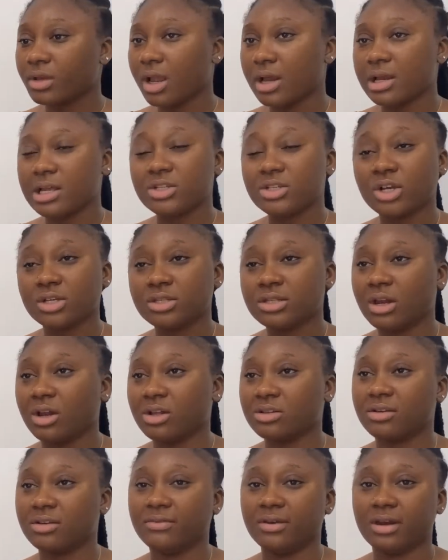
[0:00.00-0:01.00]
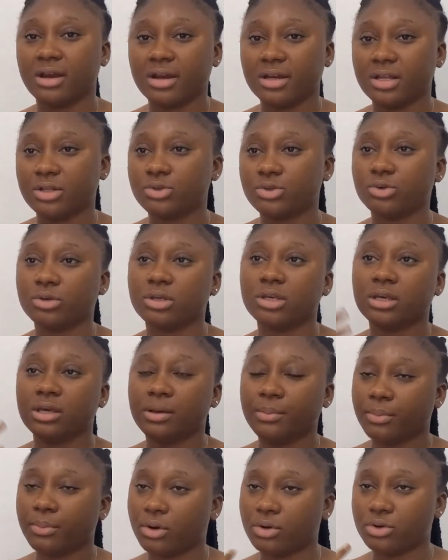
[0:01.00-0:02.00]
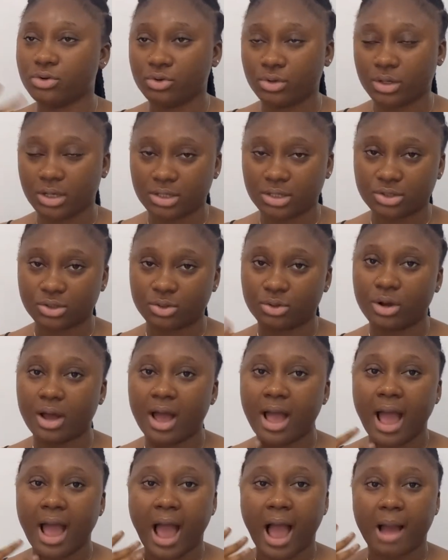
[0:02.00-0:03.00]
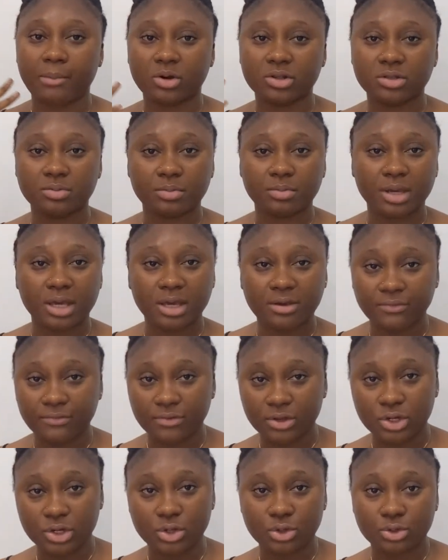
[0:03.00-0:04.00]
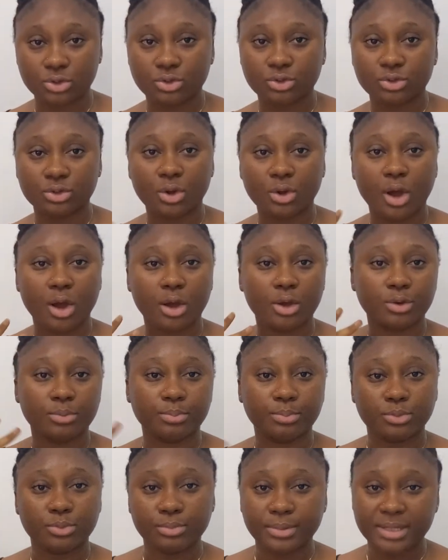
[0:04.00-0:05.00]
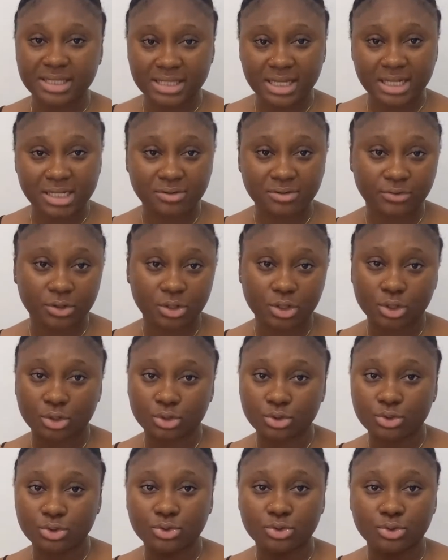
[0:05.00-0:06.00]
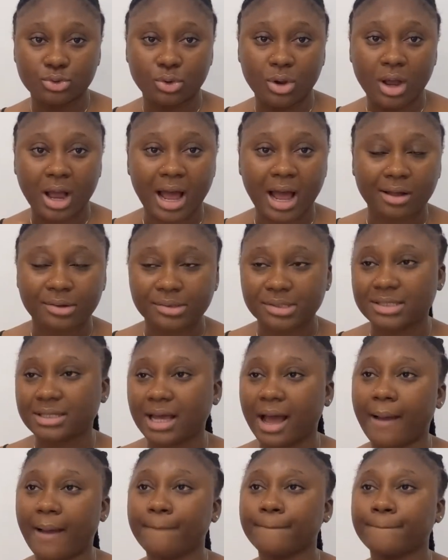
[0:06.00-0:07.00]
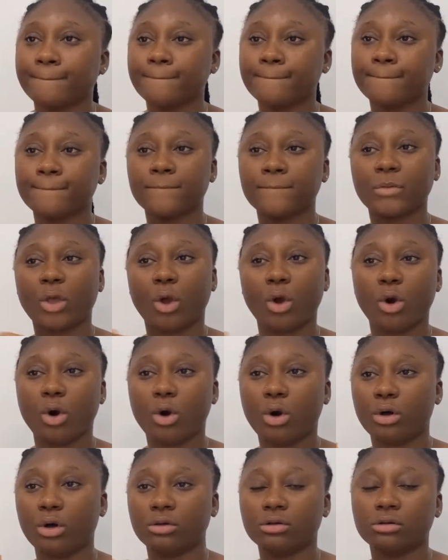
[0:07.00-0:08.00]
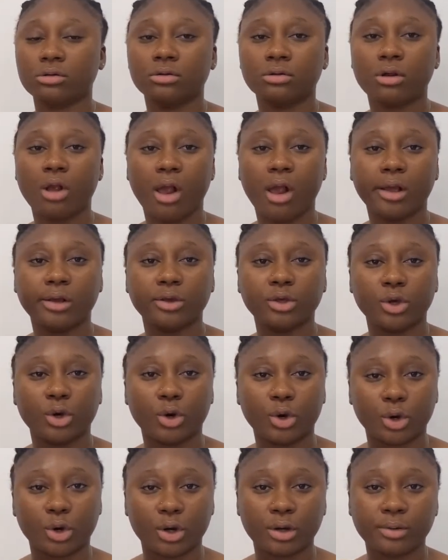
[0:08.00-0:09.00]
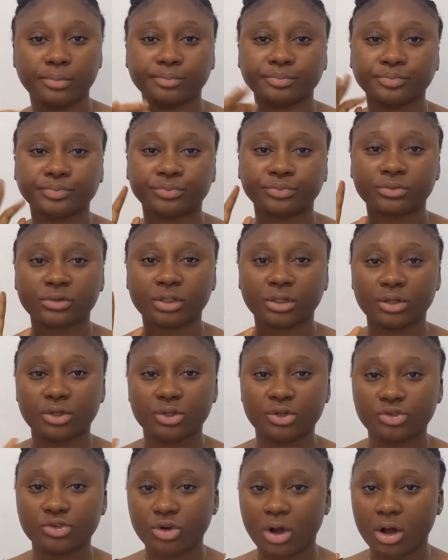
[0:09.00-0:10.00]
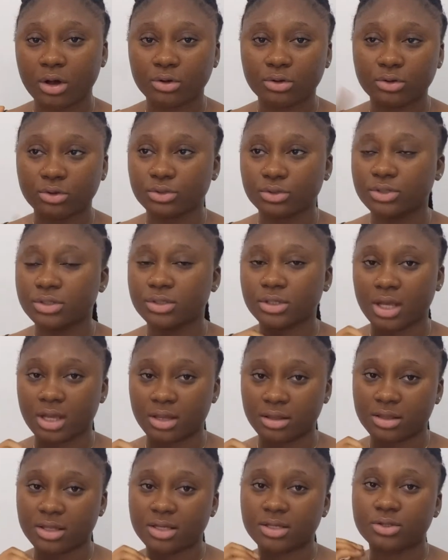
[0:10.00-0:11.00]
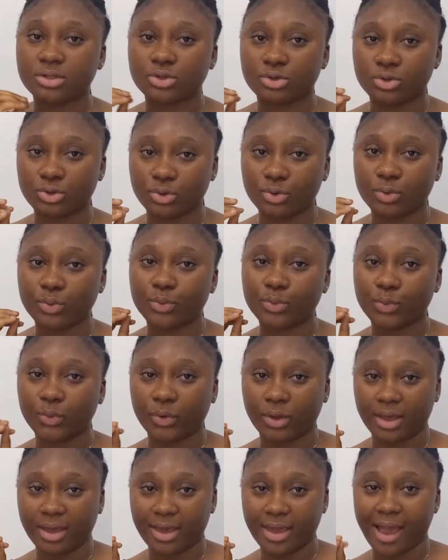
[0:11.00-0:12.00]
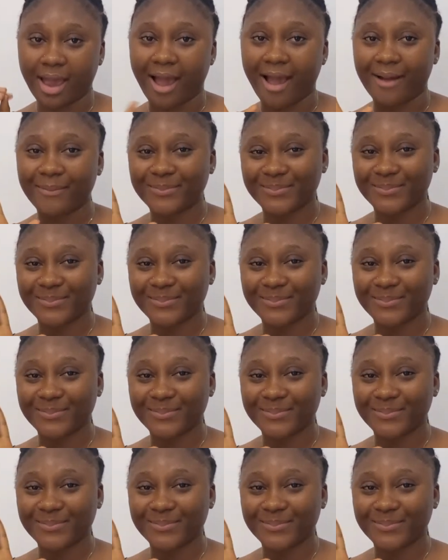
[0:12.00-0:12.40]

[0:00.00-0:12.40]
it's just a lot of learning to keep on doing. So I'm going to be making videos, business videos to counter all your struggles in this new year.